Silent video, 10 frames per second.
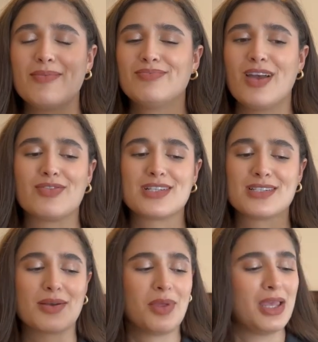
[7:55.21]
ever
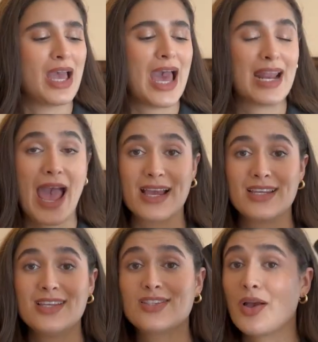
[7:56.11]
since I really had
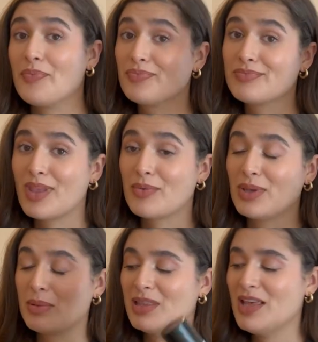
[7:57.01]
acne. So
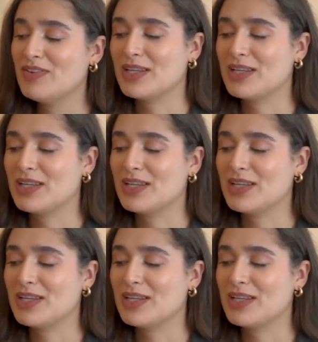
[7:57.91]
really been loving